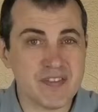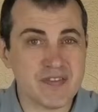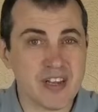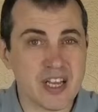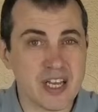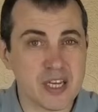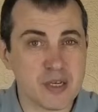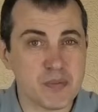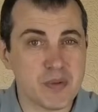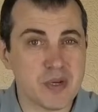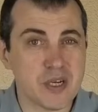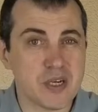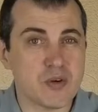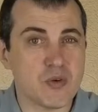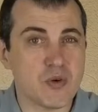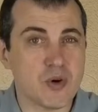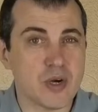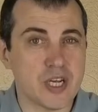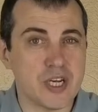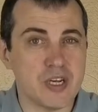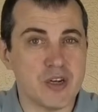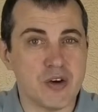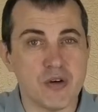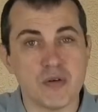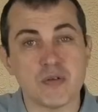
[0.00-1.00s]
like
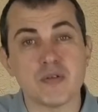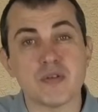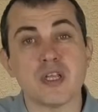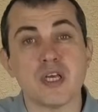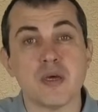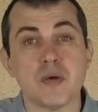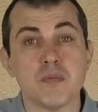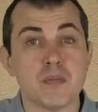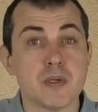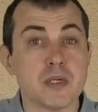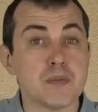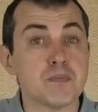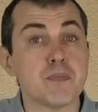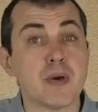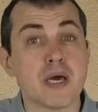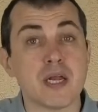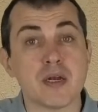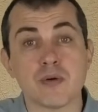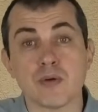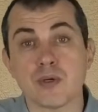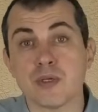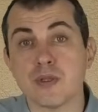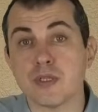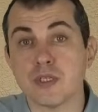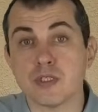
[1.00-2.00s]
Bitcoin, only a bit
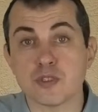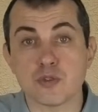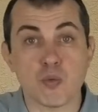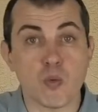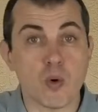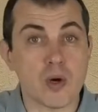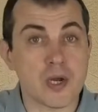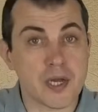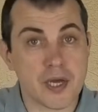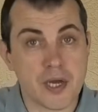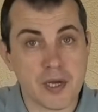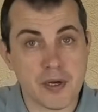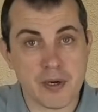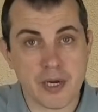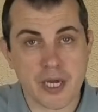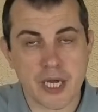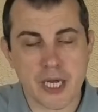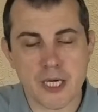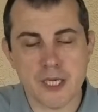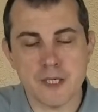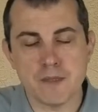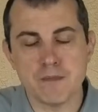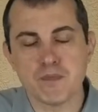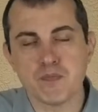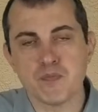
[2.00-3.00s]
better in this one
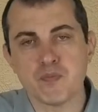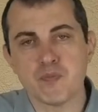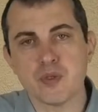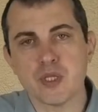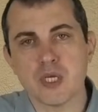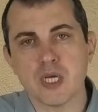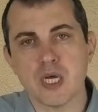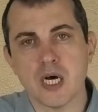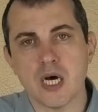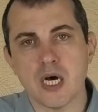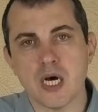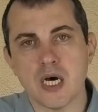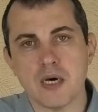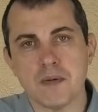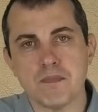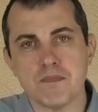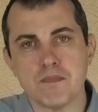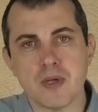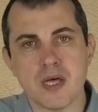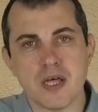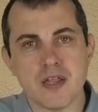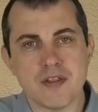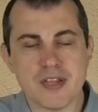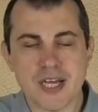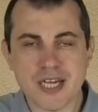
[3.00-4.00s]
area,
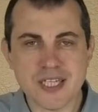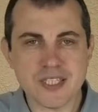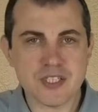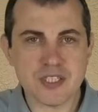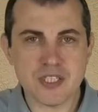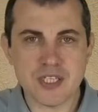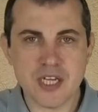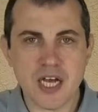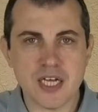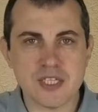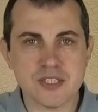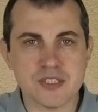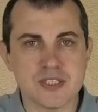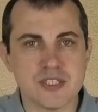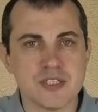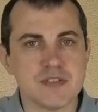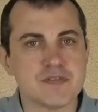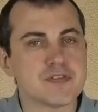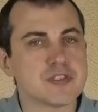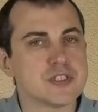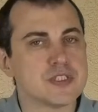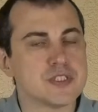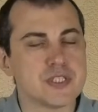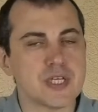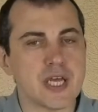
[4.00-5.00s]
that's not
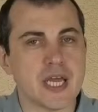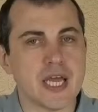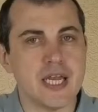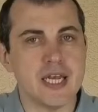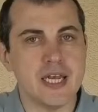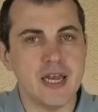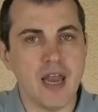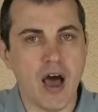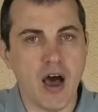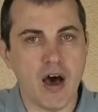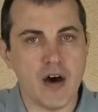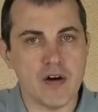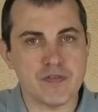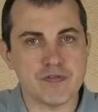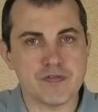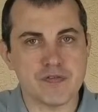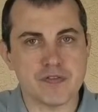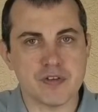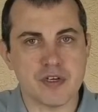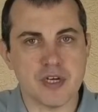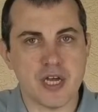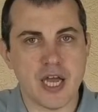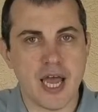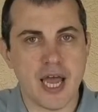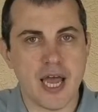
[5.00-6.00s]
different enough.
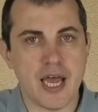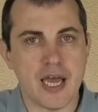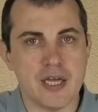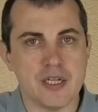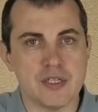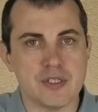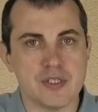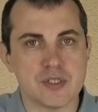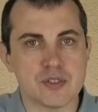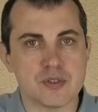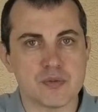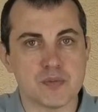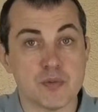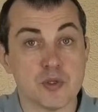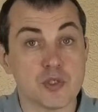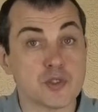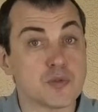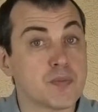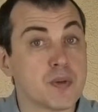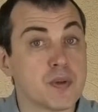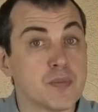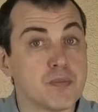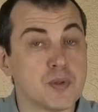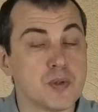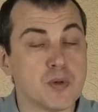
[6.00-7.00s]
And most
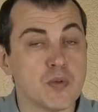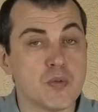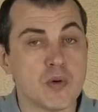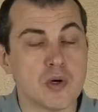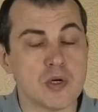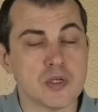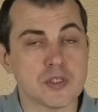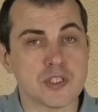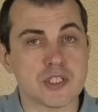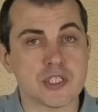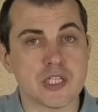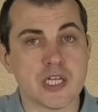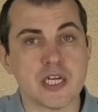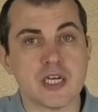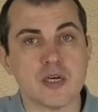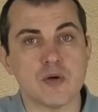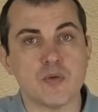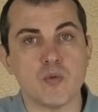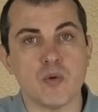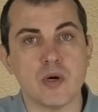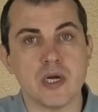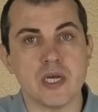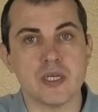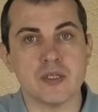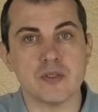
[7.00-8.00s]
people will stick
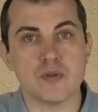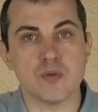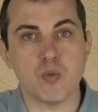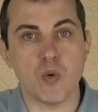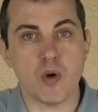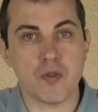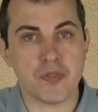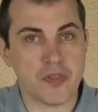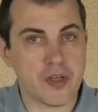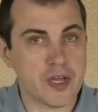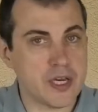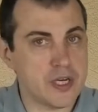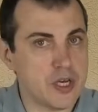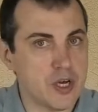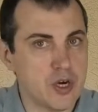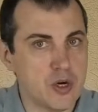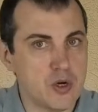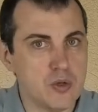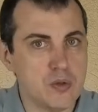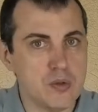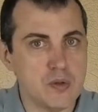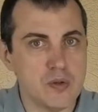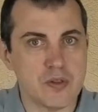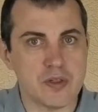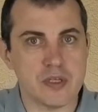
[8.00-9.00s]
with what they
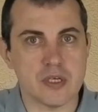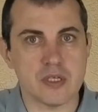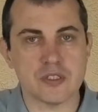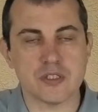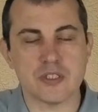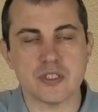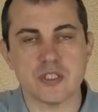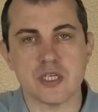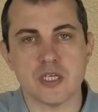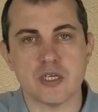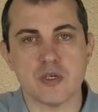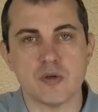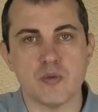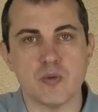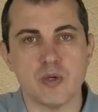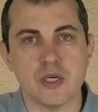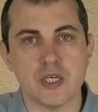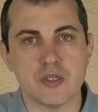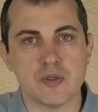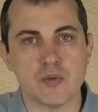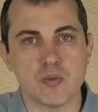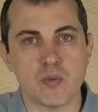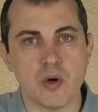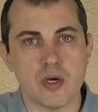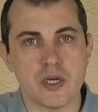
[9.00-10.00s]
know. They'll stick
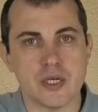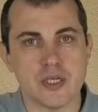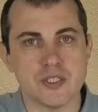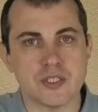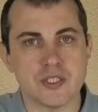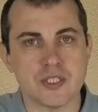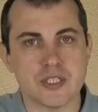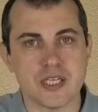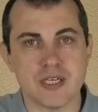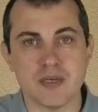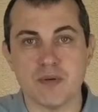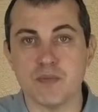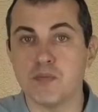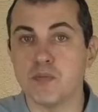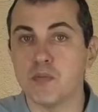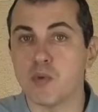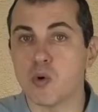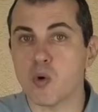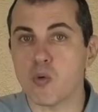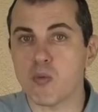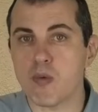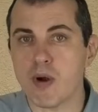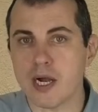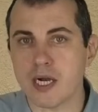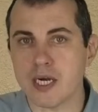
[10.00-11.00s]
with what is
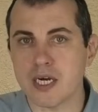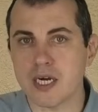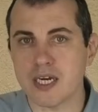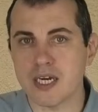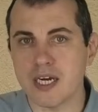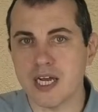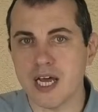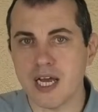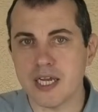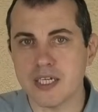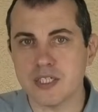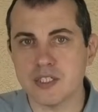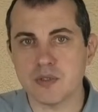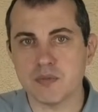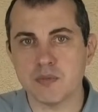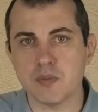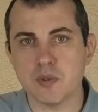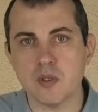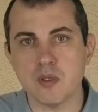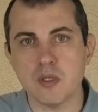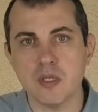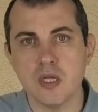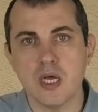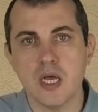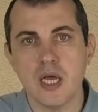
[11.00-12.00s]
more
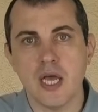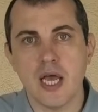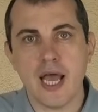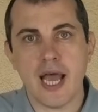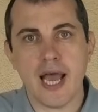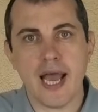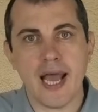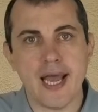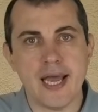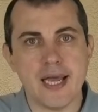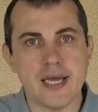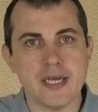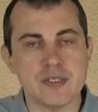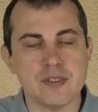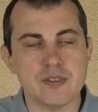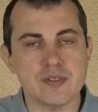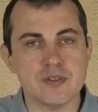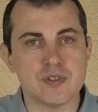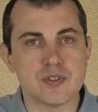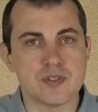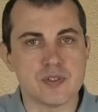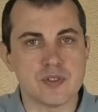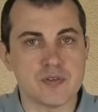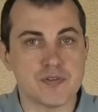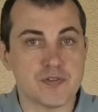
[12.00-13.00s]
recognizable and
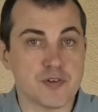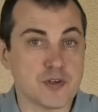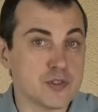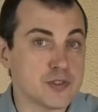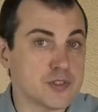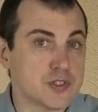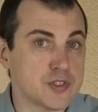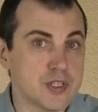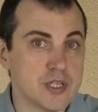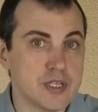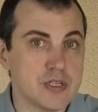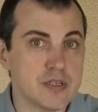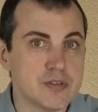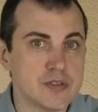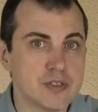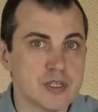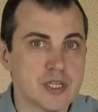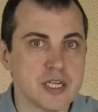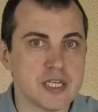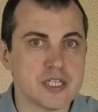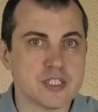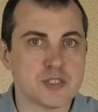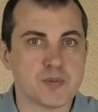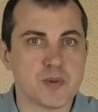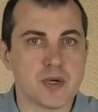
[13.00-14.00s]
the first thing that
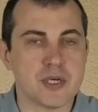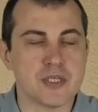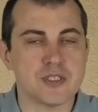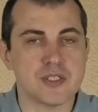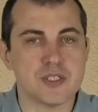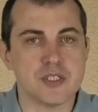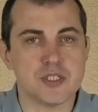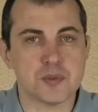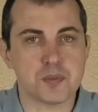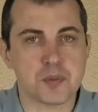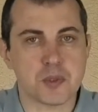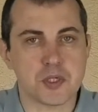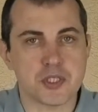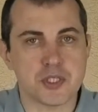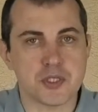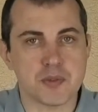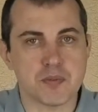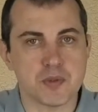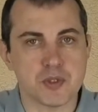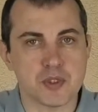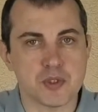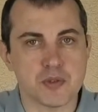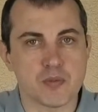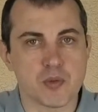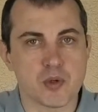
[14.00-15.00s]
express these
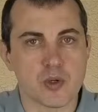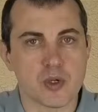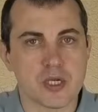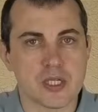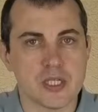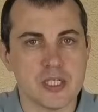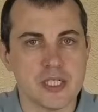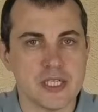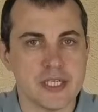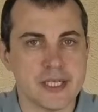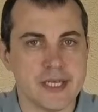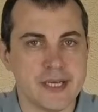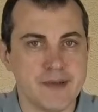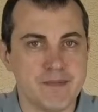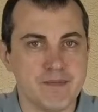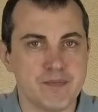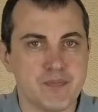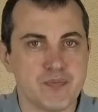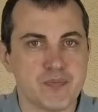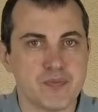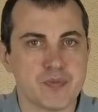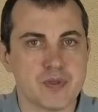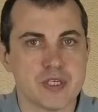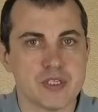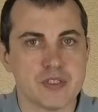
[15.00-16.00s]
principles more clearly.
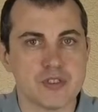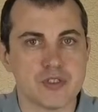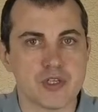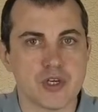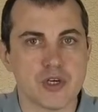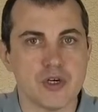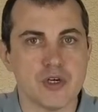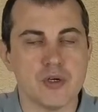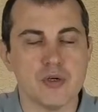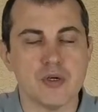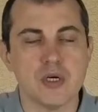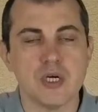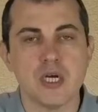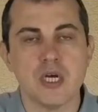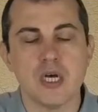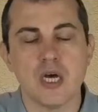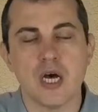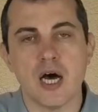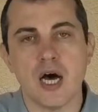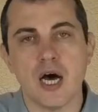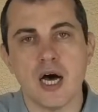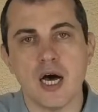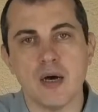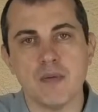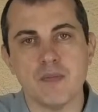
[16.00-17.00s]
So
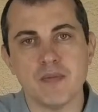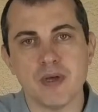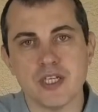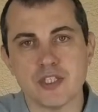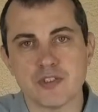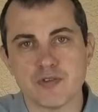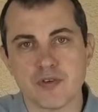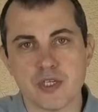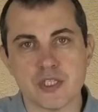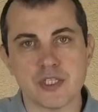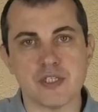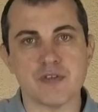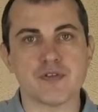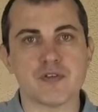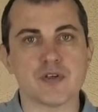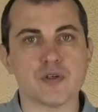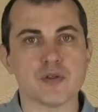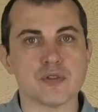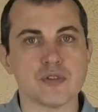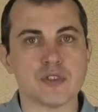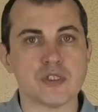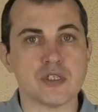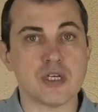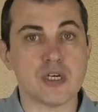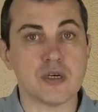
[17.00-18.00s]
it's very
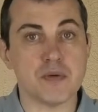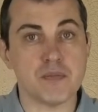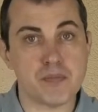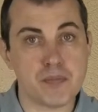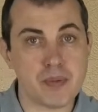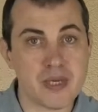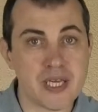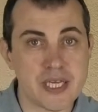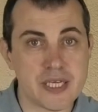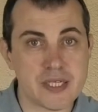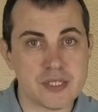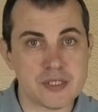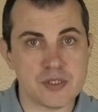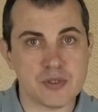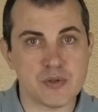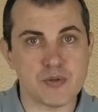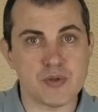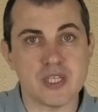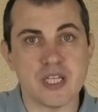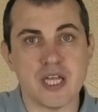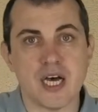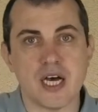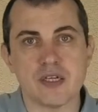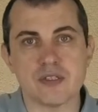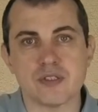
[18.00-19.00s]
difficult to compete
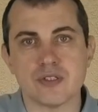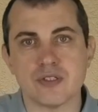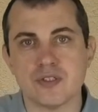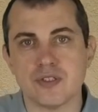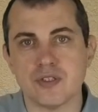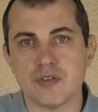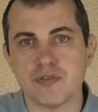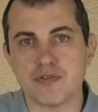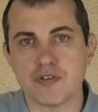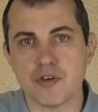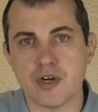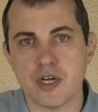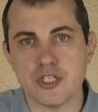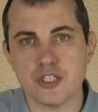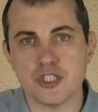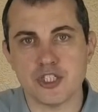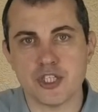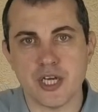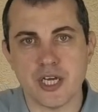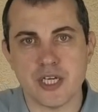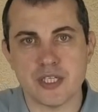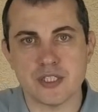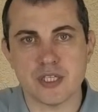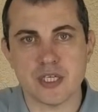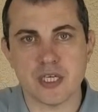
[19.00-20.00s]
without
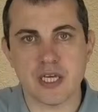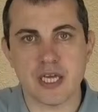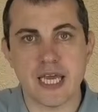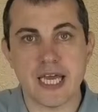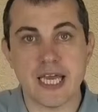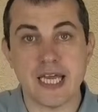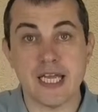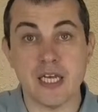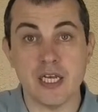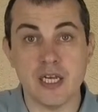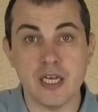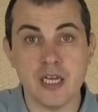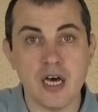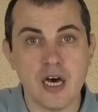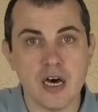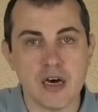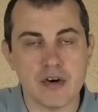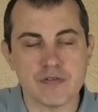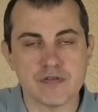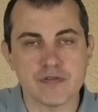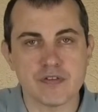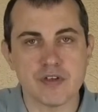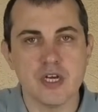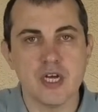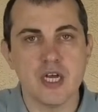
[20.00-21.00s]
differentiating
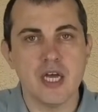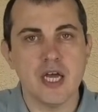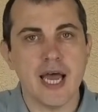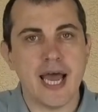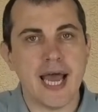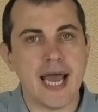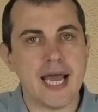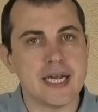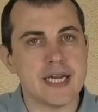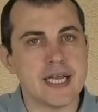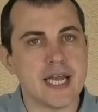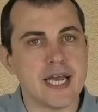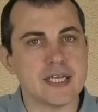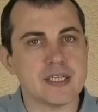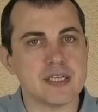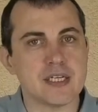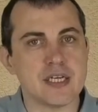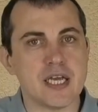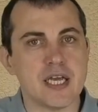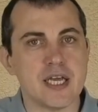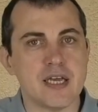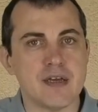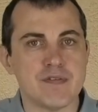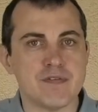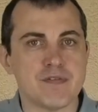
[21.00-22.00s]
enough. And yet,
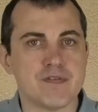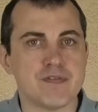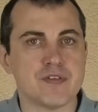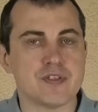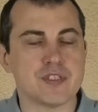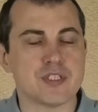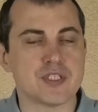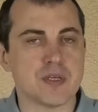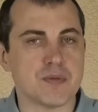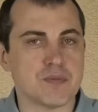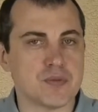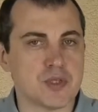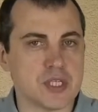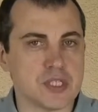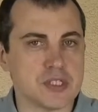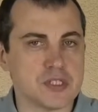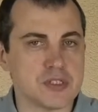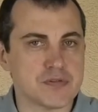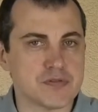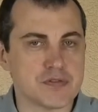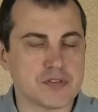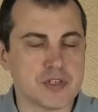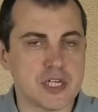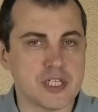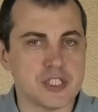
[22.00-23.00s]
if something
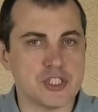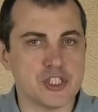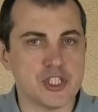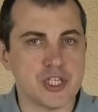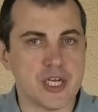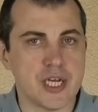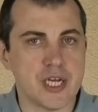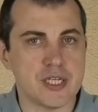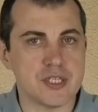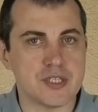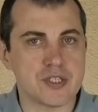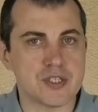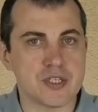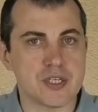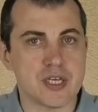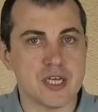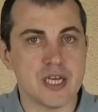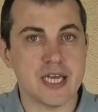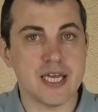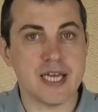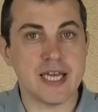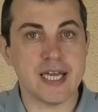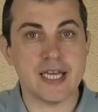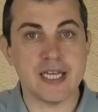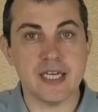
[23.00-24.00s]
differentiates
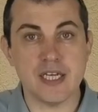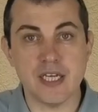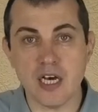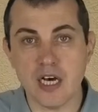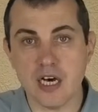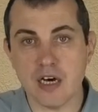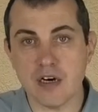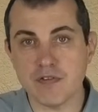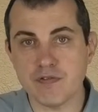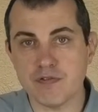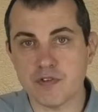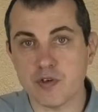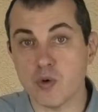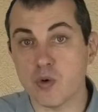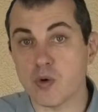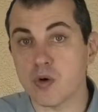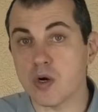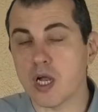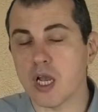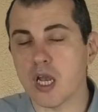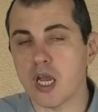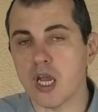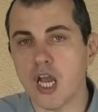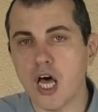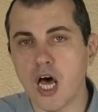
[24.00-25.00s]
enough or
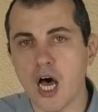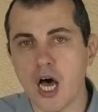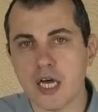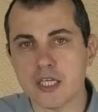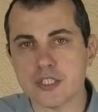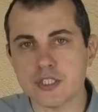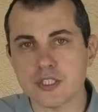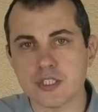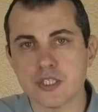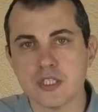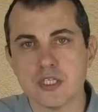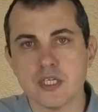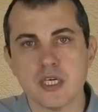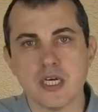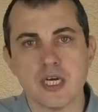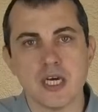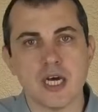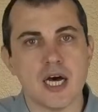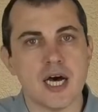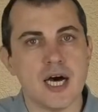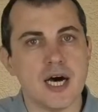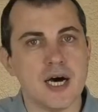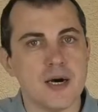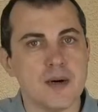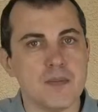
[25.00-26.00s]
a lot,
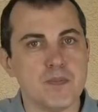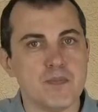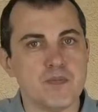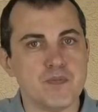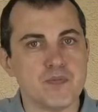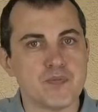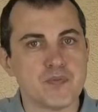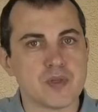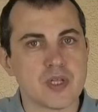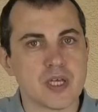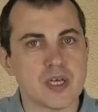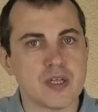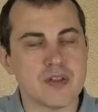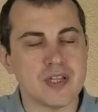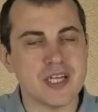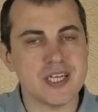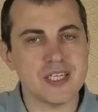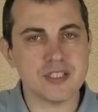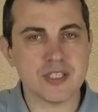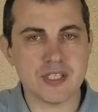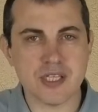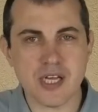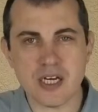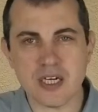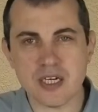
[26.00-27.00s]
then
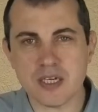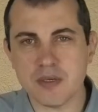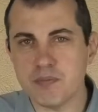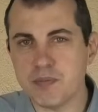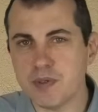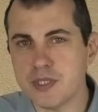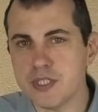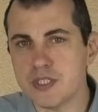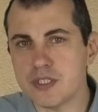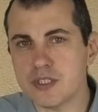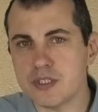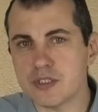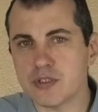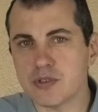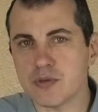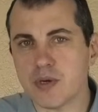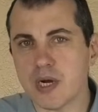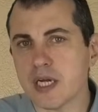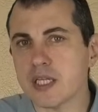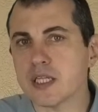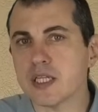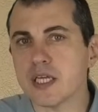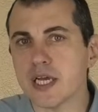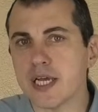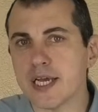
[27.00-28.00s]
it's not competing
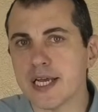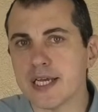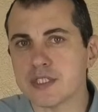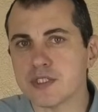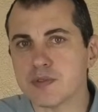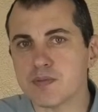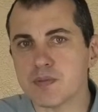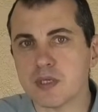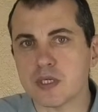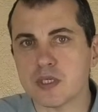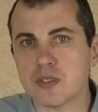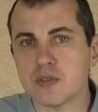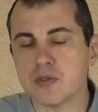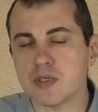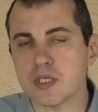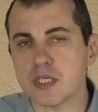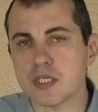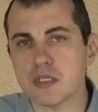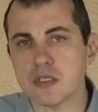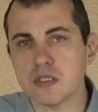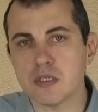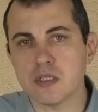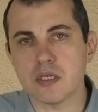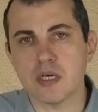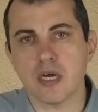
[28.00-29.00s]
directly against Bitcoin,
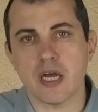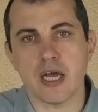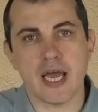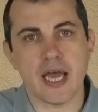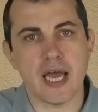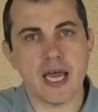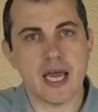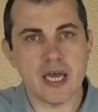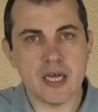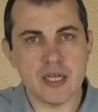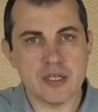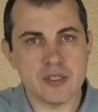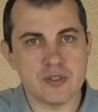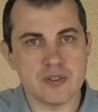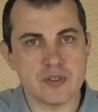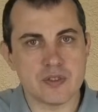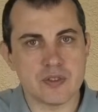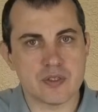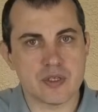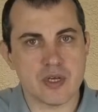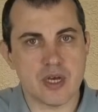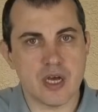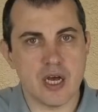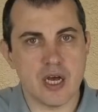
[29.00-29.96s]
and